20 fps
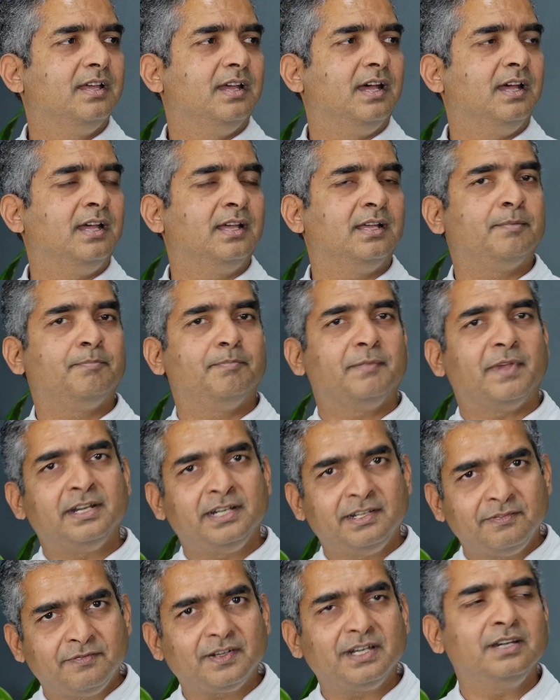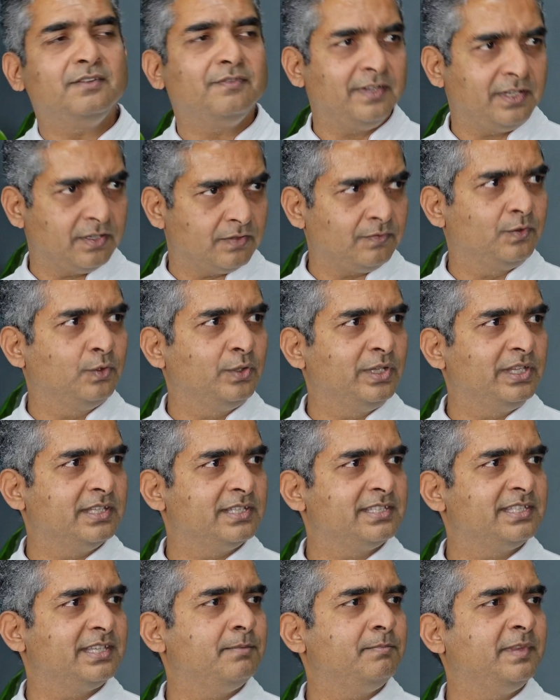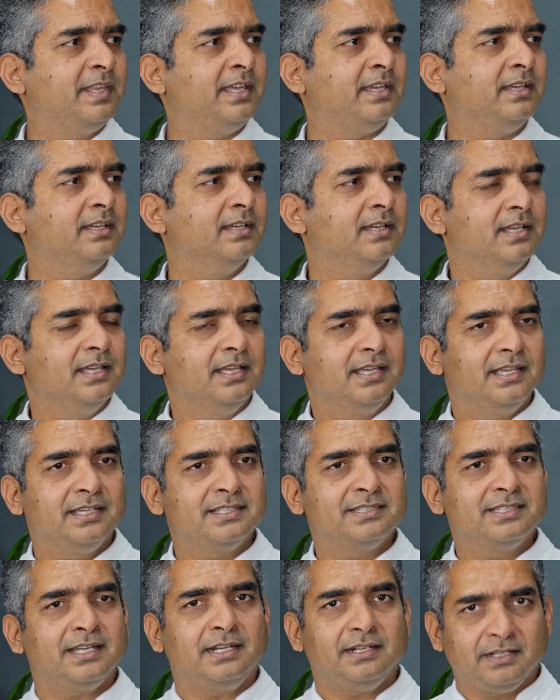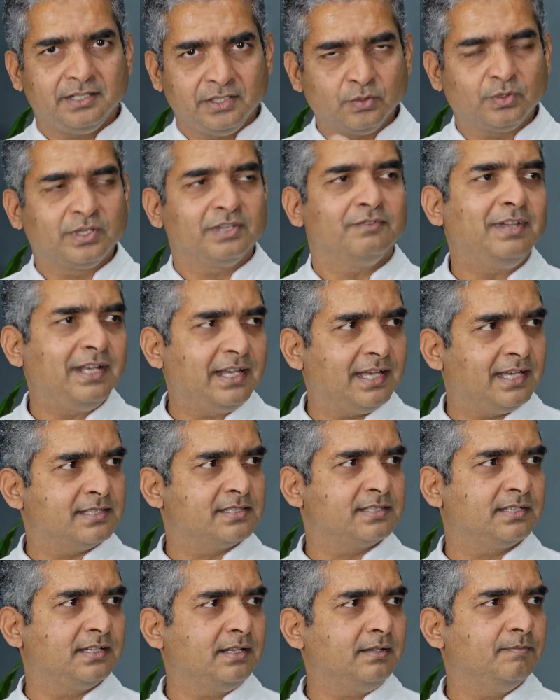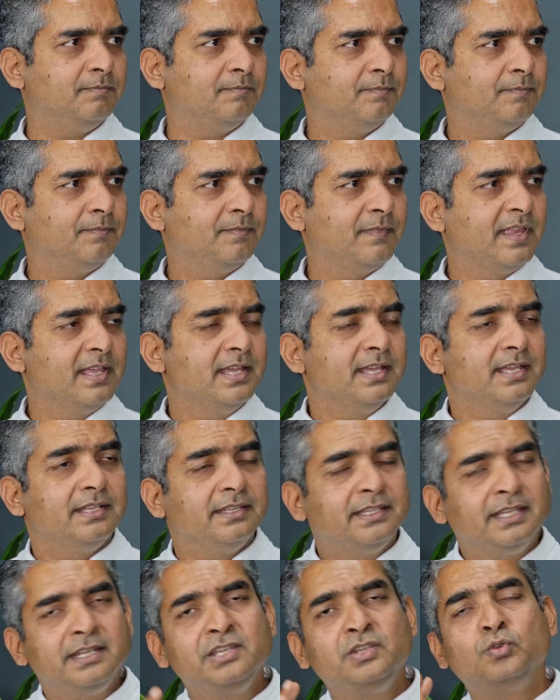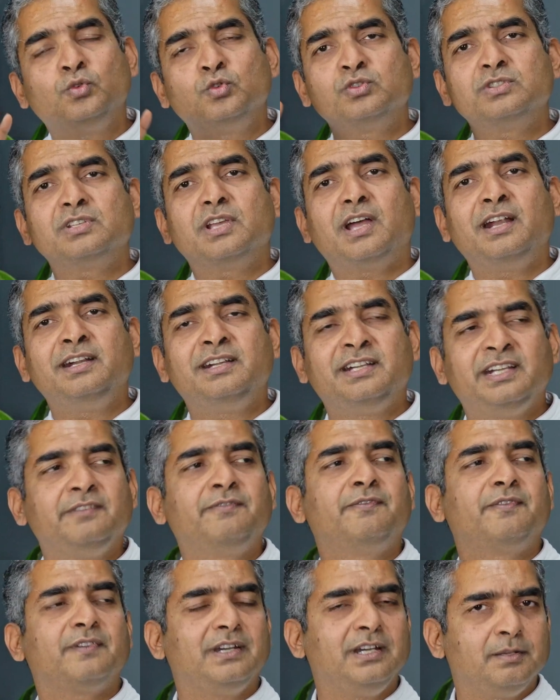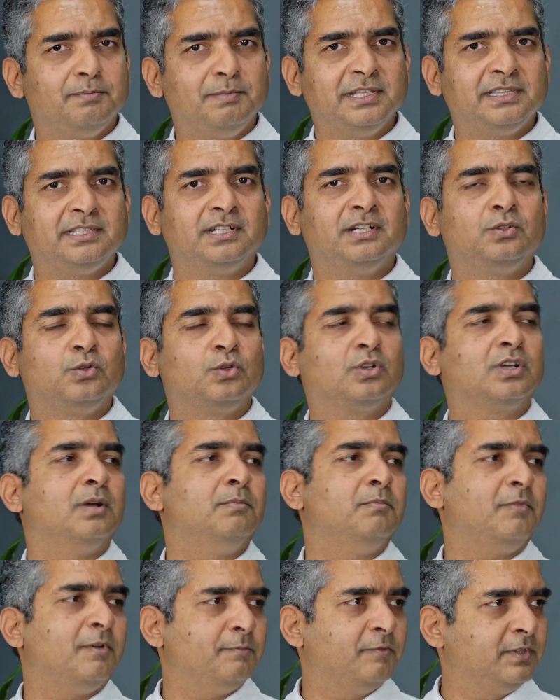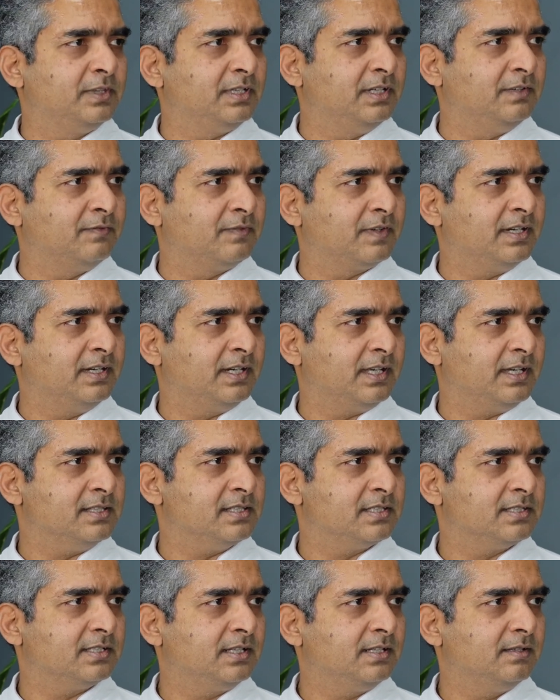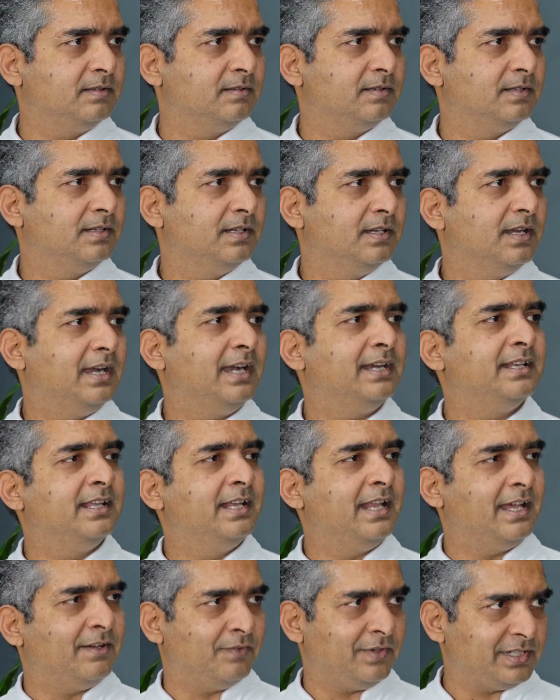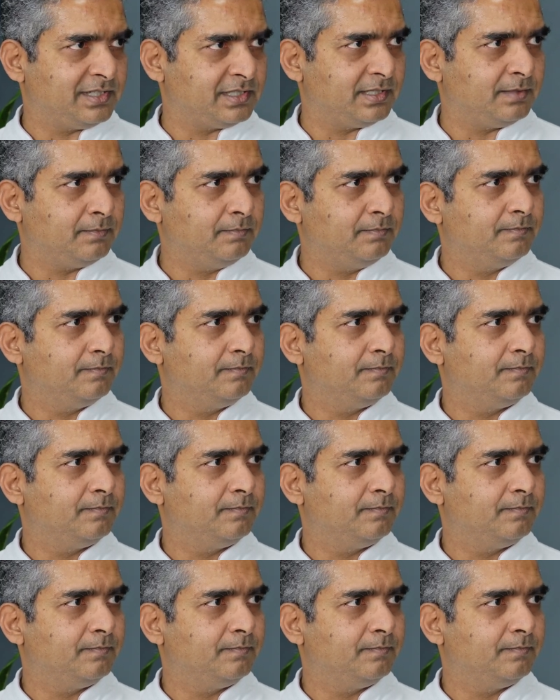A different way of doing the same thing is that you give an answer, then use a different method to come up with a different answer, and then average them.